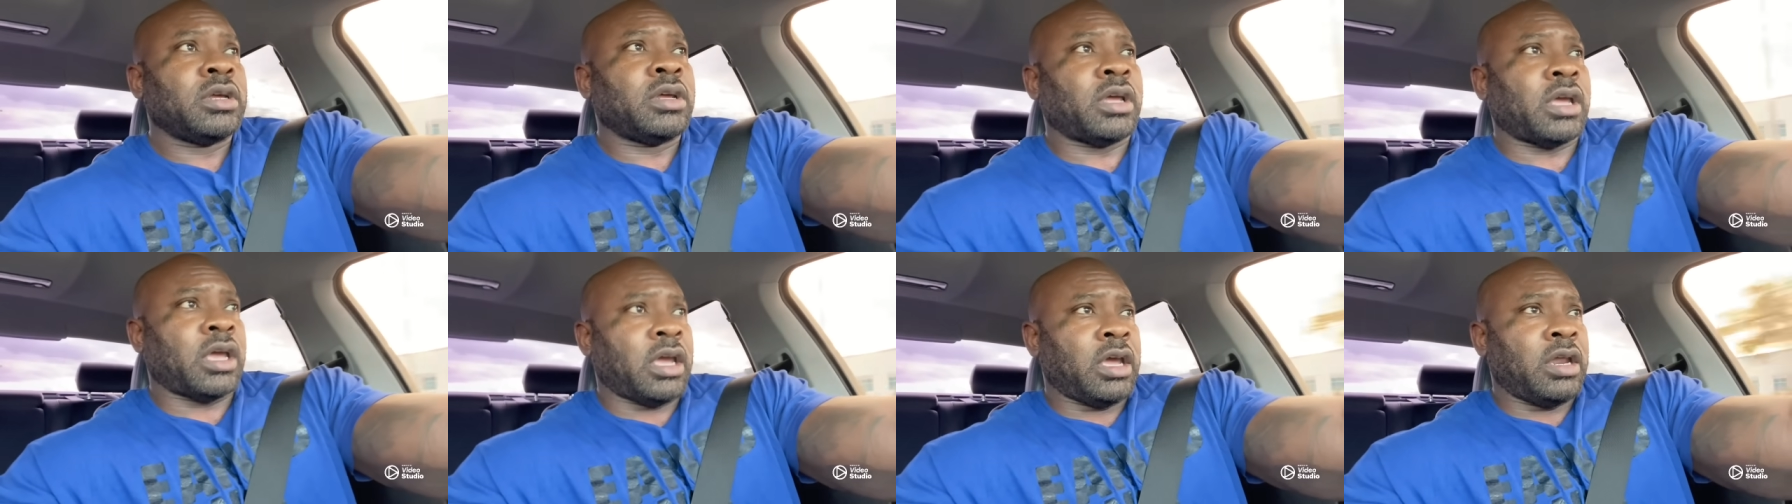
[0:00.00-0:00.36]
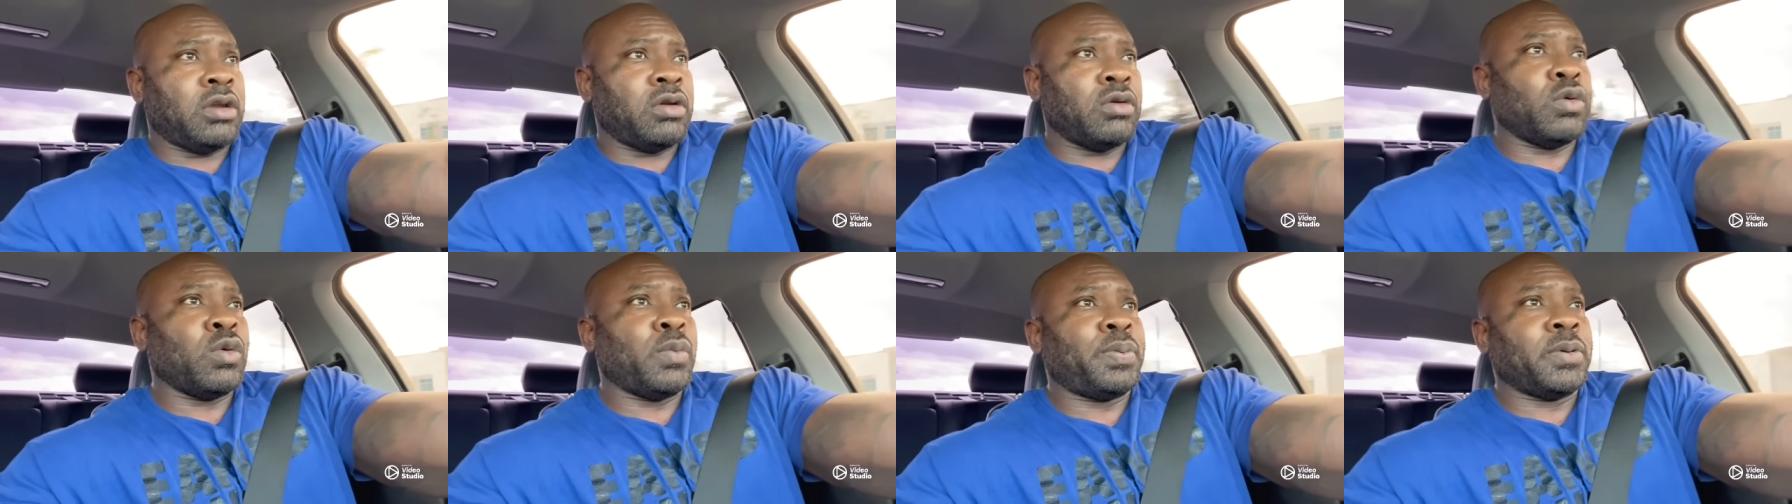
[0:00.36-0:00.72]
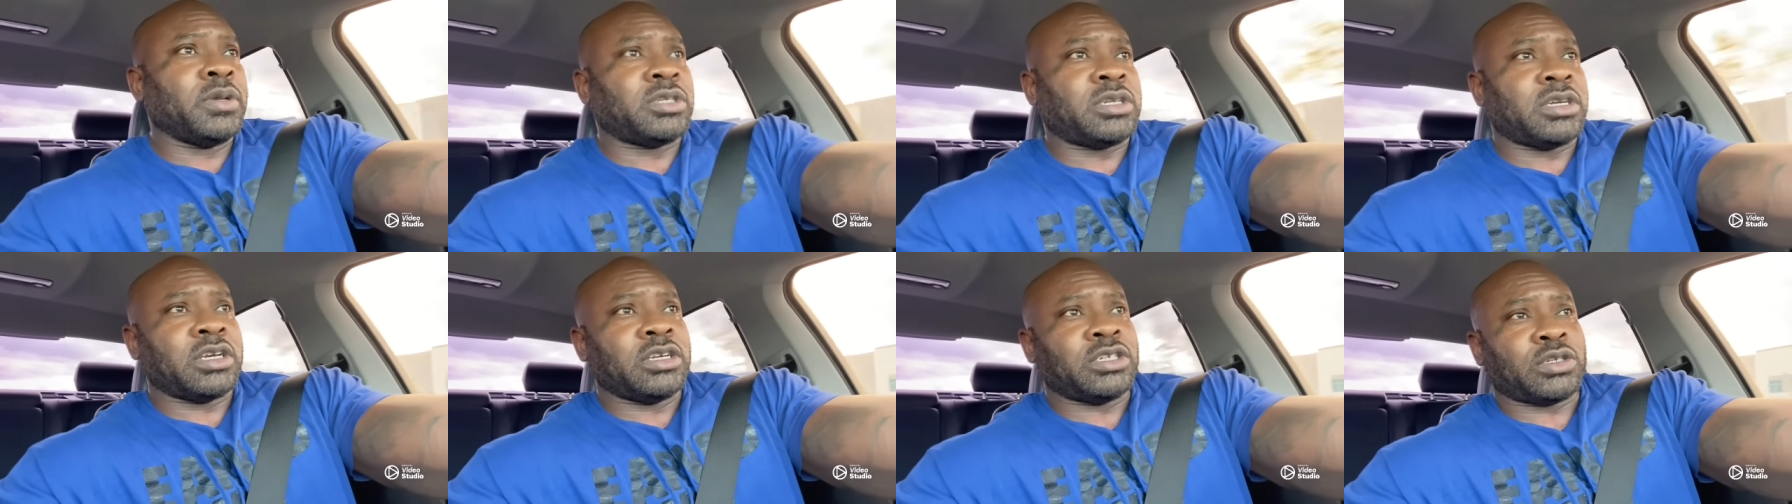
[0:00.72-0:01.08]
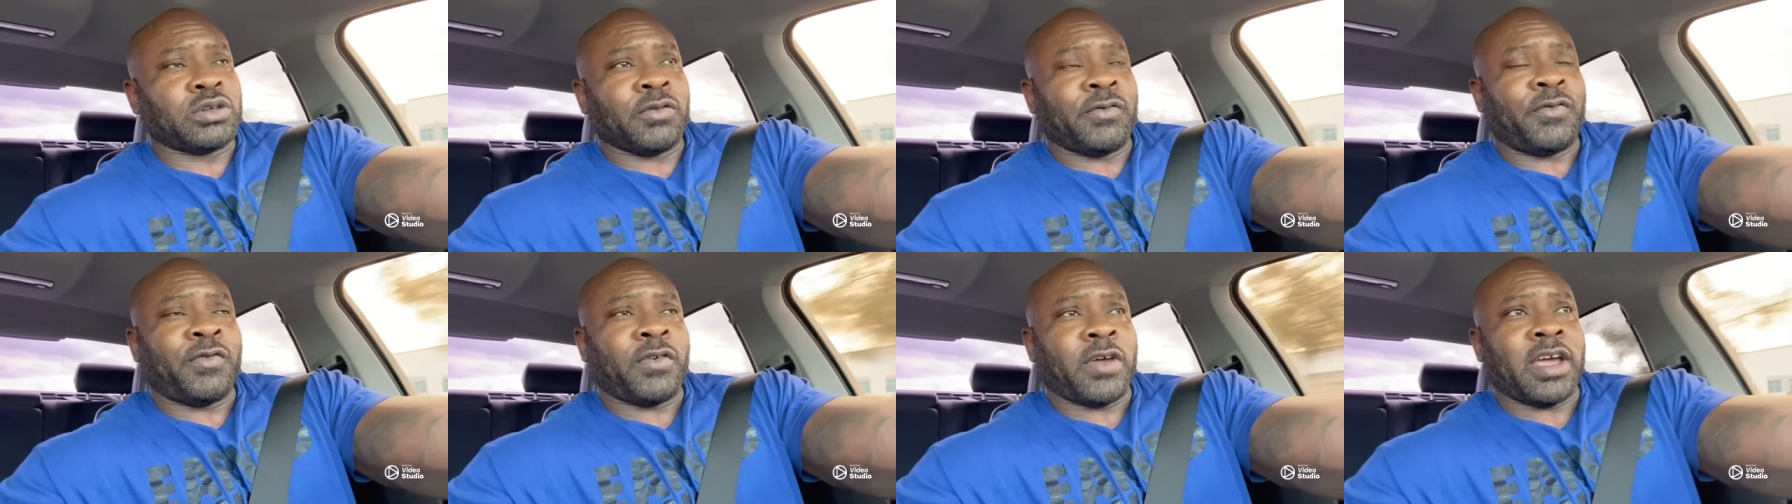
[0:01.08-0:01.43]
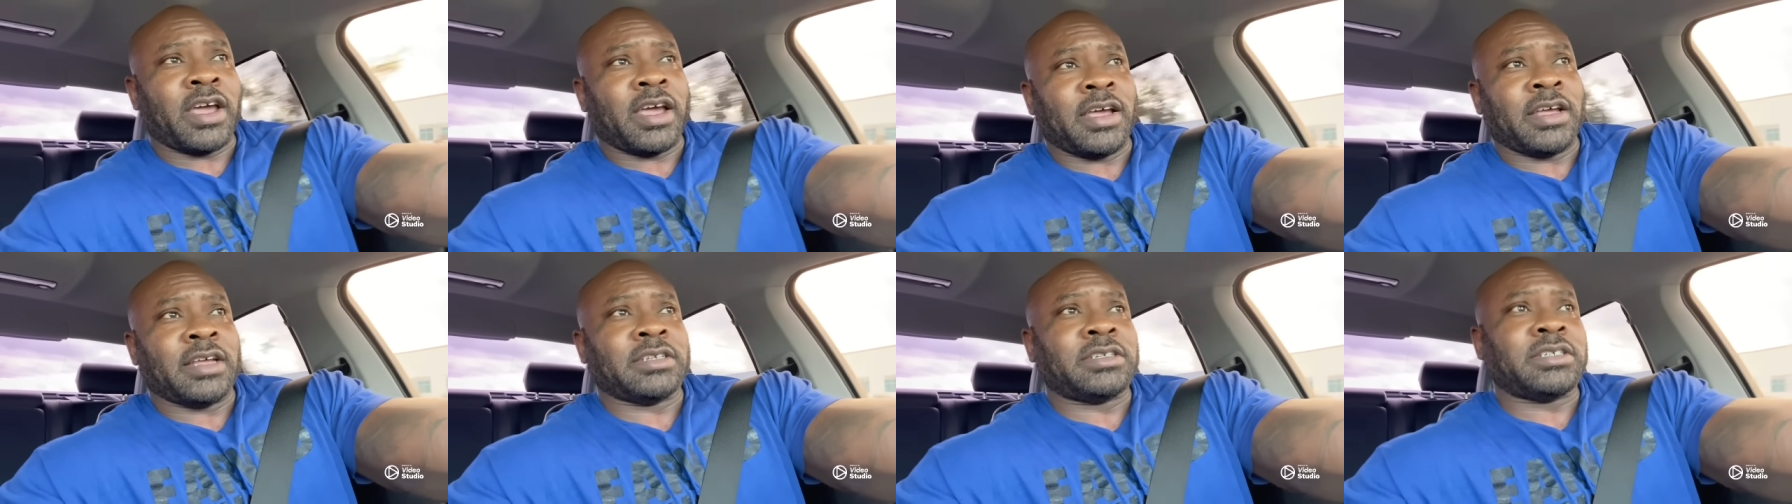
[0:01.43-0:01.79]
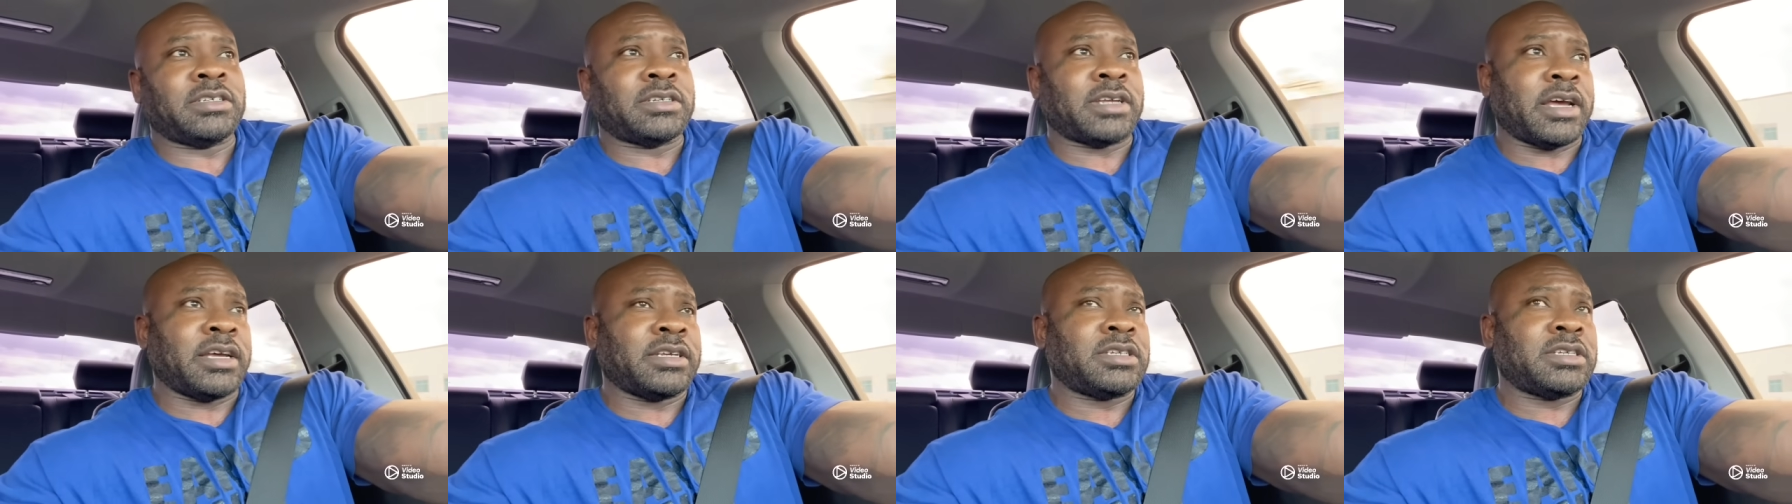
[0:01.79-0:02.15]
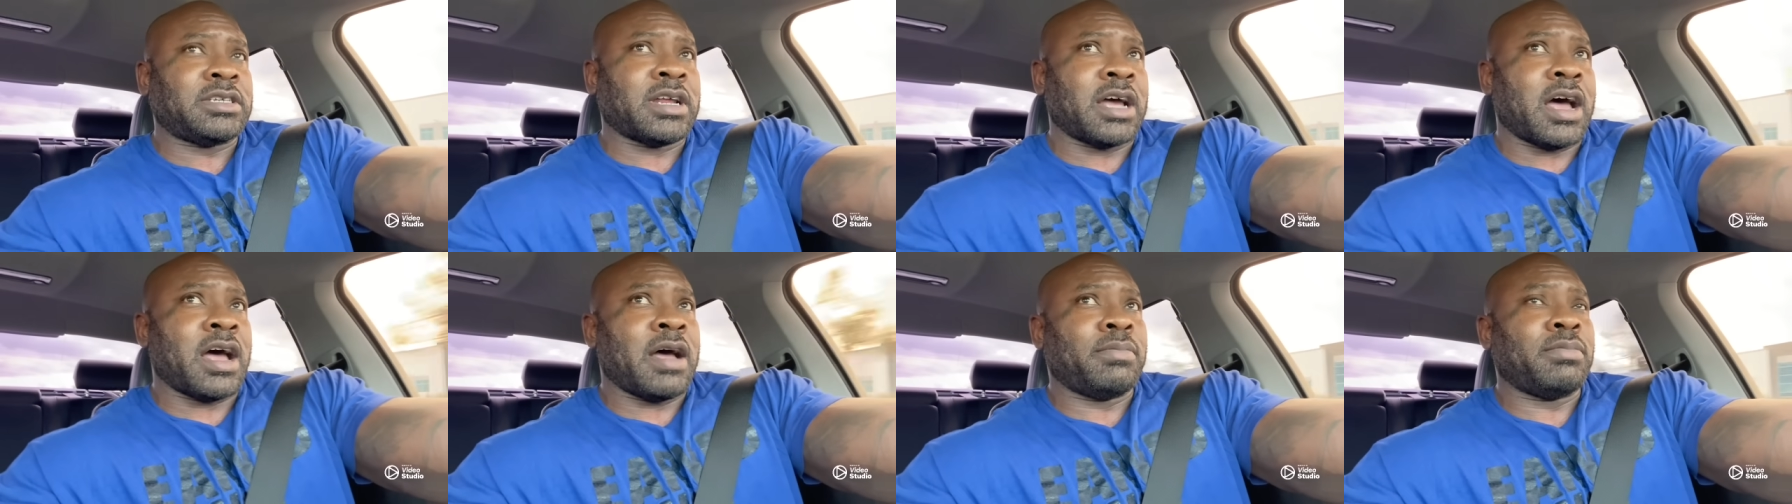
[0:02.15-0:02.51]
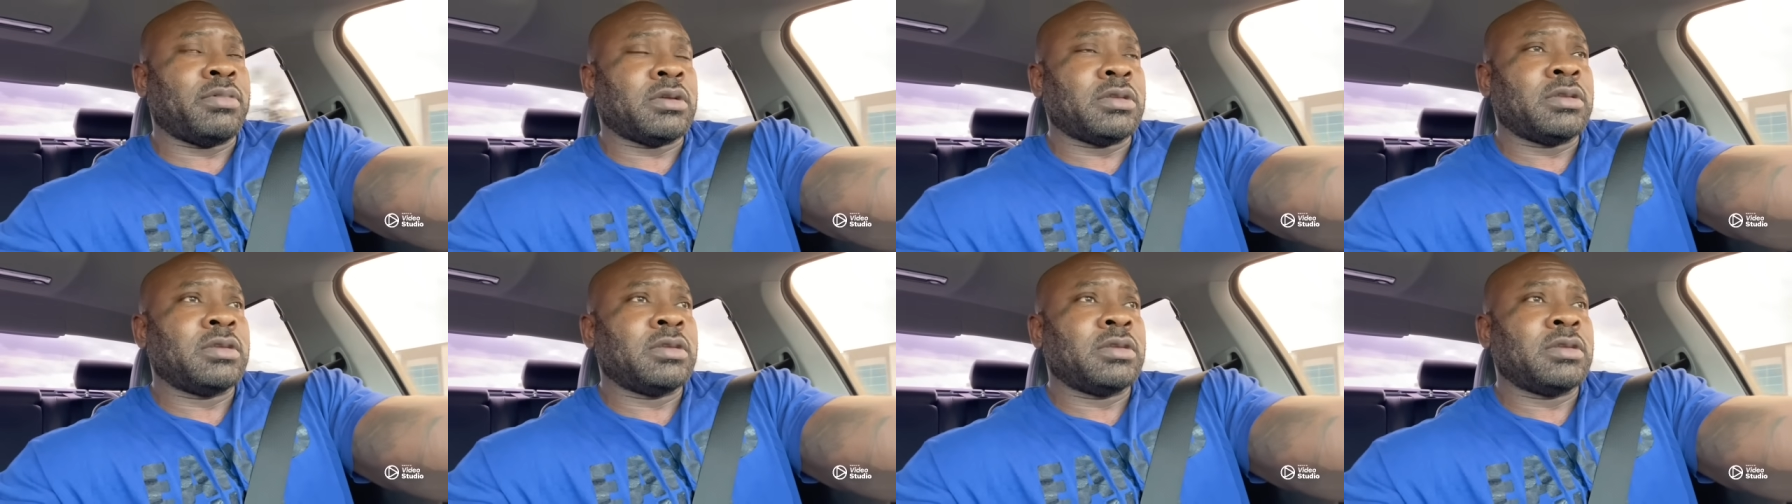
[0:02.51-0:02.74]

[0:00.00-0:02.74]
and new potential fans that stopped.